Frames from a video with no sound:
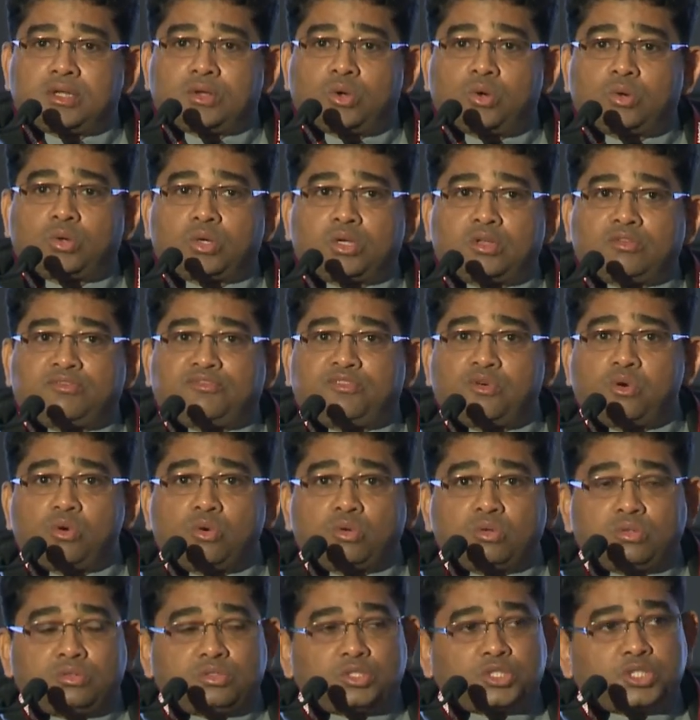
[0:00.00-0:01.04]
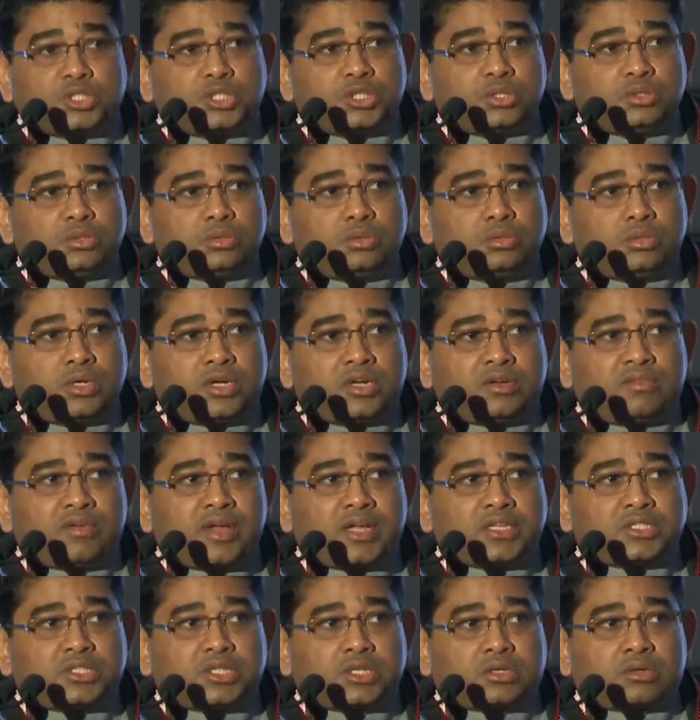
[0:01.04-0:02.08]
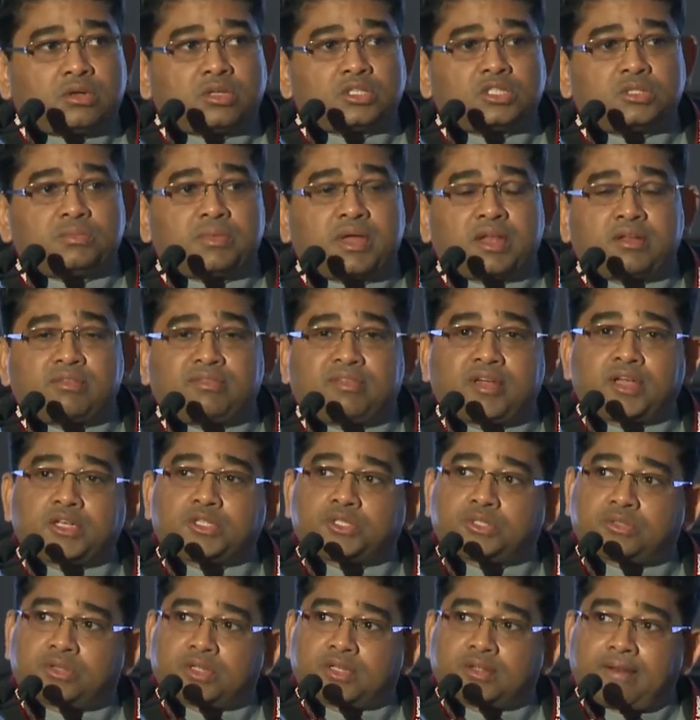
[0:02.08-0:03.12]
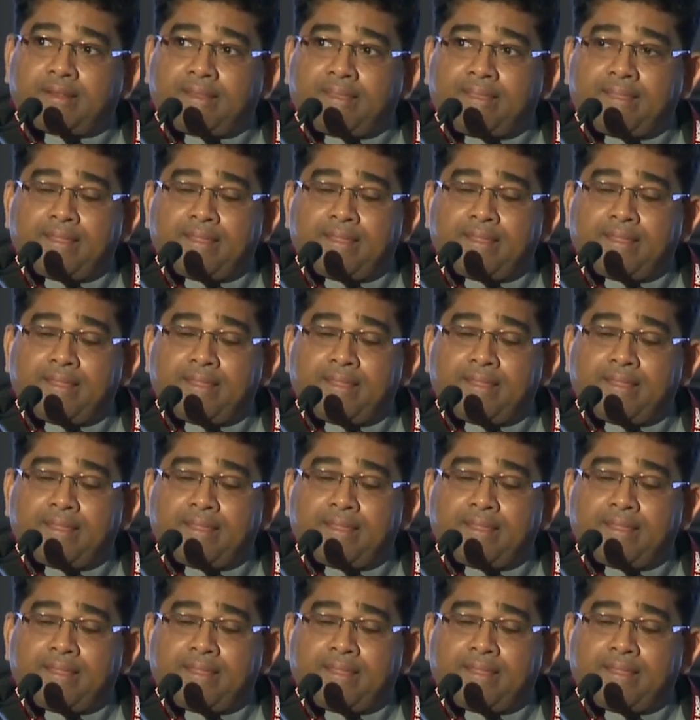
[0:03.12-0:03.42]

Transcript: who could afford to do advanced technology manufacturing.